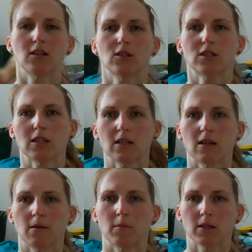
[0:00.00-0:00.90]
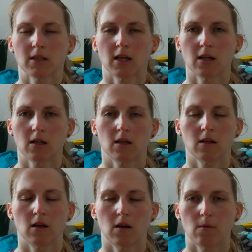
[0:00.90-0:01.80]
I just did um,
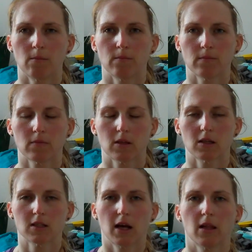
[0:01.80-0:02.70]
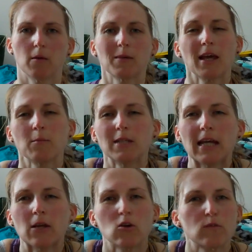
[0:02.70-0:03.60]
Insanity, um, The Asylum, Game
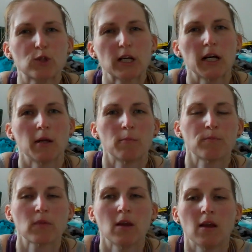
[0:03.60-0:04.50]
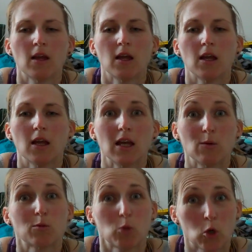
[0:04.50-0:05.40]
Day, and Overtime.
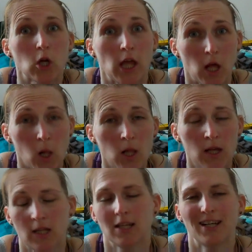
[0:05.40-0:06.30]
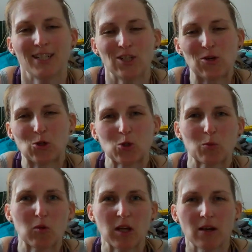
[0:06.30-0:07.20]
It was pure hell. I didn't know a
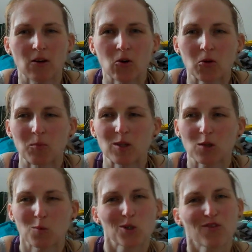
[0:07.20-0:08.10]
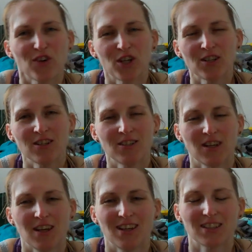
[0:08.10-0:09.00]
trip to hell could be so much fun.
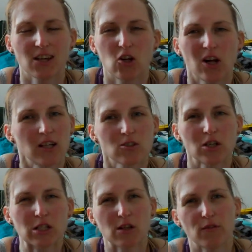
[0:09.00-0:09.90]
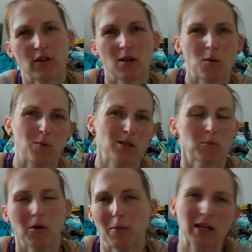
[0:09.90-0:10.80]
It's got all kinds of great stuff in it.
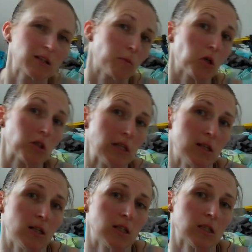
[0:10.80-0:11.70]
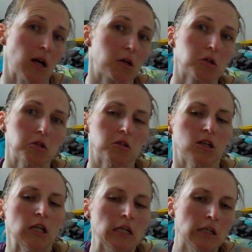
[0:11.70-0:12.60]
Baseball, basketball, tennis, soccer,
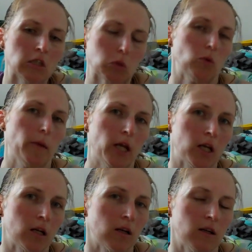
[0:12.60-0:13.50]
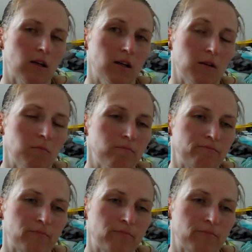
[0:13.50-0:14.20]
swimming, um,